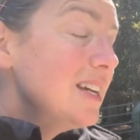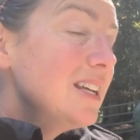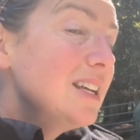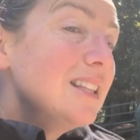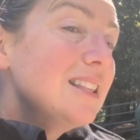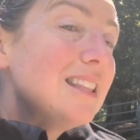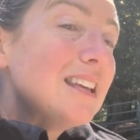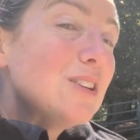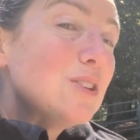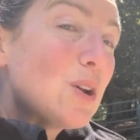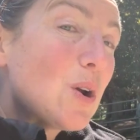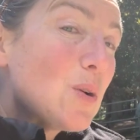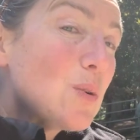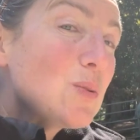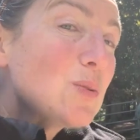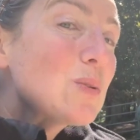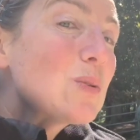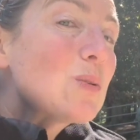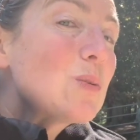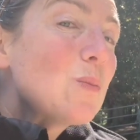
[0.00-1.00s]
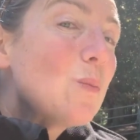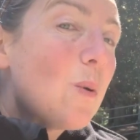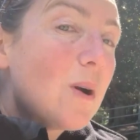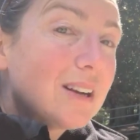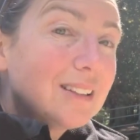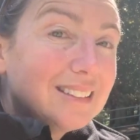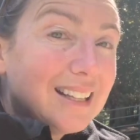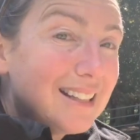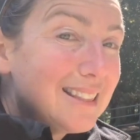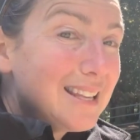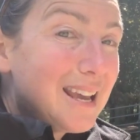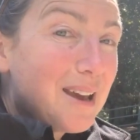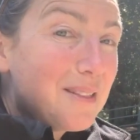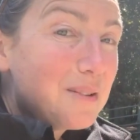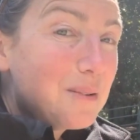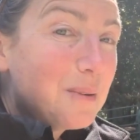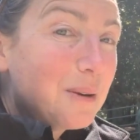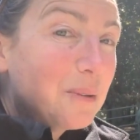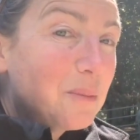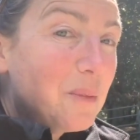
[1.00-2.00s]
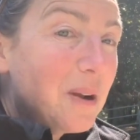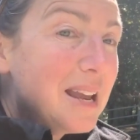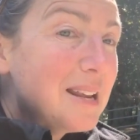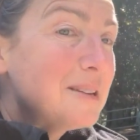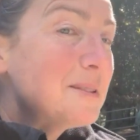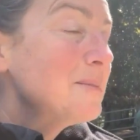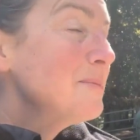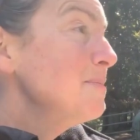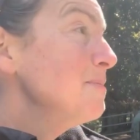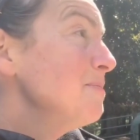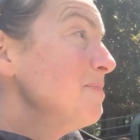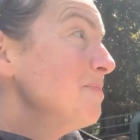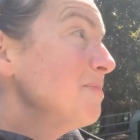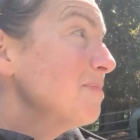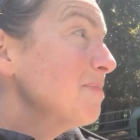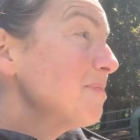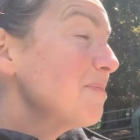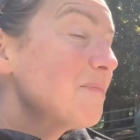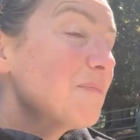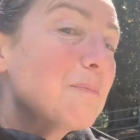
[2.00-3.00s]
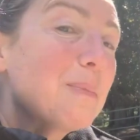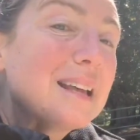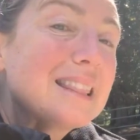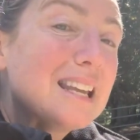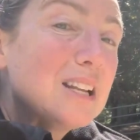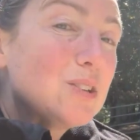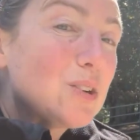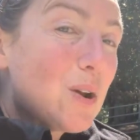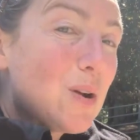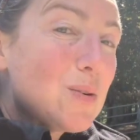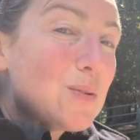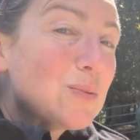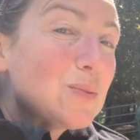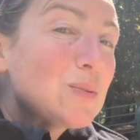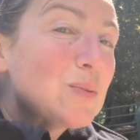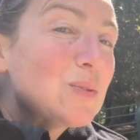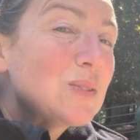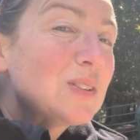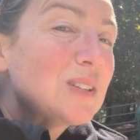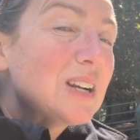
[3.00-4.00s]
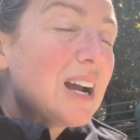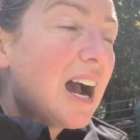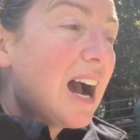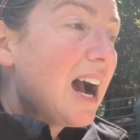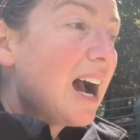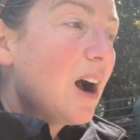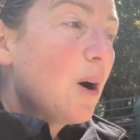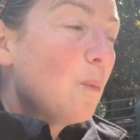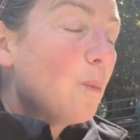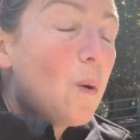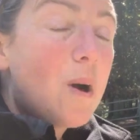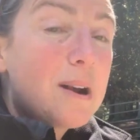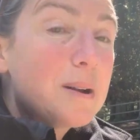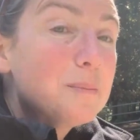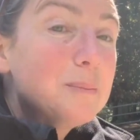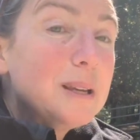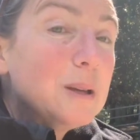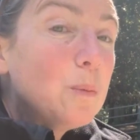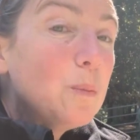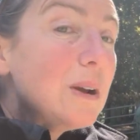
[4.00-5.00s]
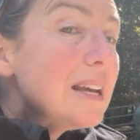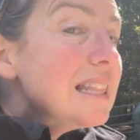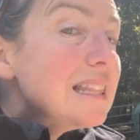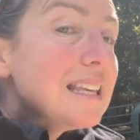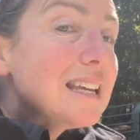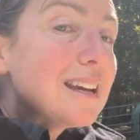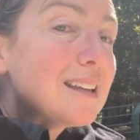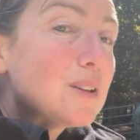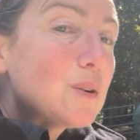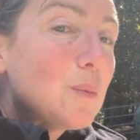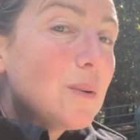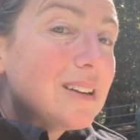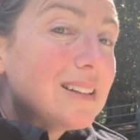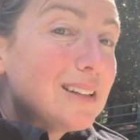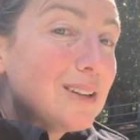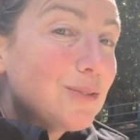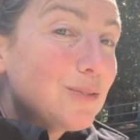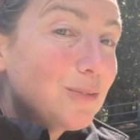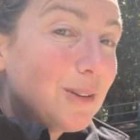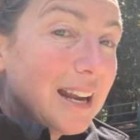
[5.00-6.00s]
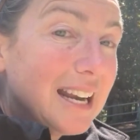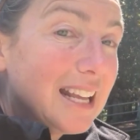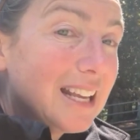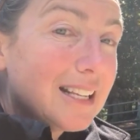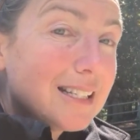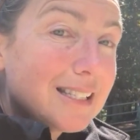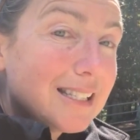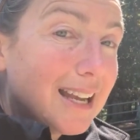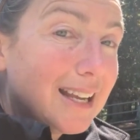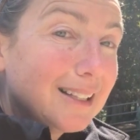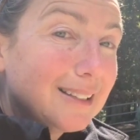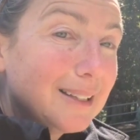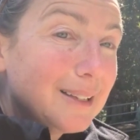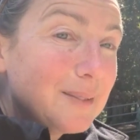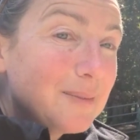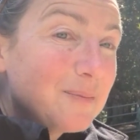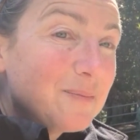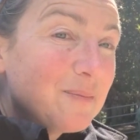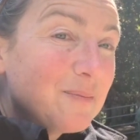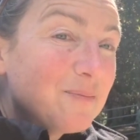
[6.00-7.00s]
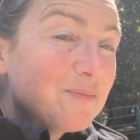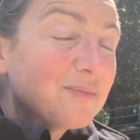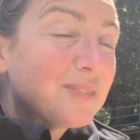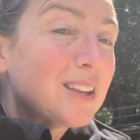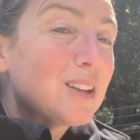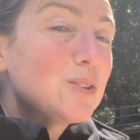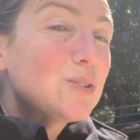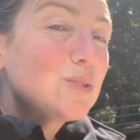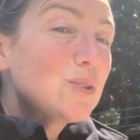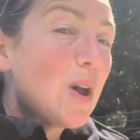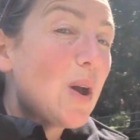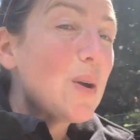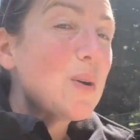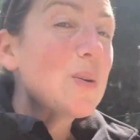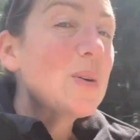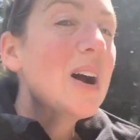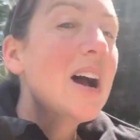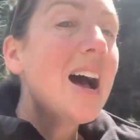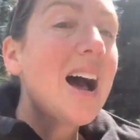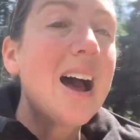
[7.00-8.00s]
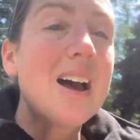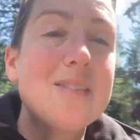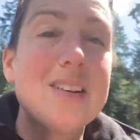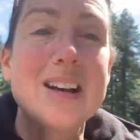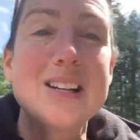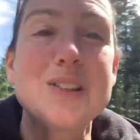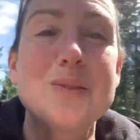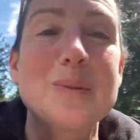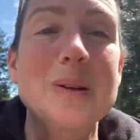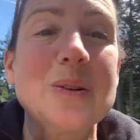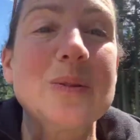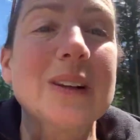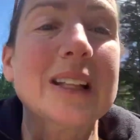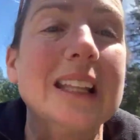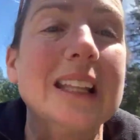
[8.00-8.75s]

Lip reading: They don't want to let the other one win, but they don't want to be with the other one if fighting is likely. So I've had to be really